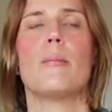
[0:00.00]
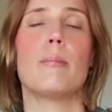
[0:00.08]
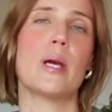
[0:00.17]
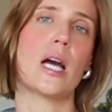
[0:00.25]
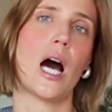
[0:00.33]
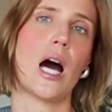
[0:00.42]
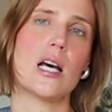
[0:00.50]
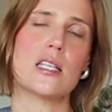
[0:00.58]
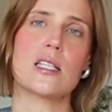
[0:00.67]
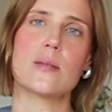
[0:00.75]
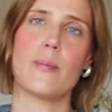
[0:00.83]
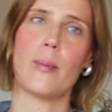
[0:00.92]

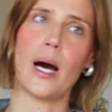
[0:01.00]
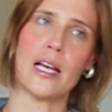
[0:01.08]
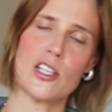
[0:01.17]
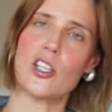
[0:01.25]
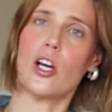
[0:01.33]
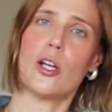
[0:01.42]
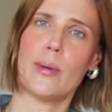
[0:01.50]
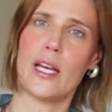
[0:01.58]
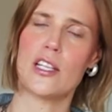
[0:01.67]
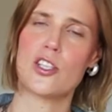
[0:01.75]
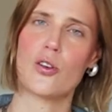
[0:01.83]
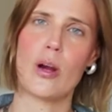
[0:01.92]
because I started my
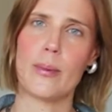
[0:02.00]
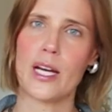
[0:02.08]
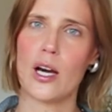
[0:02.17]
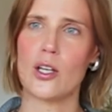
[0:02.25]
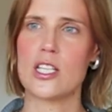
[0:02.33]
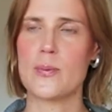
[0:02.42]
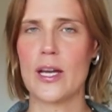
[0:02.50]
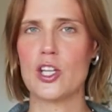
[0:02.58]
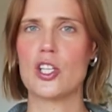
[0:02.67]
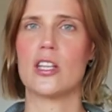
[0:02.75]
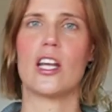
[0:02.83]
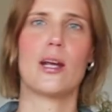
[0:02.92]
Instagram account in
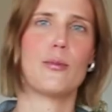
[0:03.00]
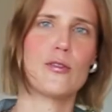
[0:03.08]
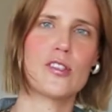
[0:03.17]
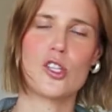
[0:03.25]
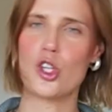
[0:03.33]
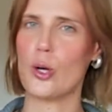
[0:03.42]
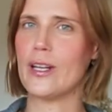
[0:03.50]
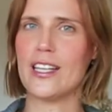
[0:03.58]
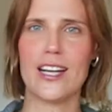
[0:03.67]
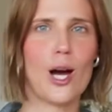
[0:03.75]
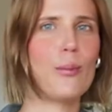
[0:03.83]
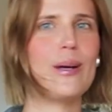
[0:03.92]
Spanish and then I moved to German
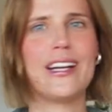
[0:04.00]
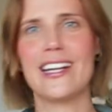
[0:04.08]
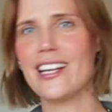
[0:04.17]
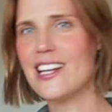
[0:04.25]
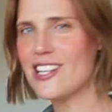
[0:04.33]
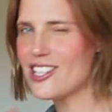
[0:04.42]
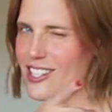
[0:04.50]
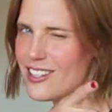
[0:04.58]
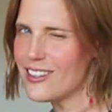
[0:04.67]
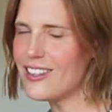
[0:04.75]
and now I'm in English.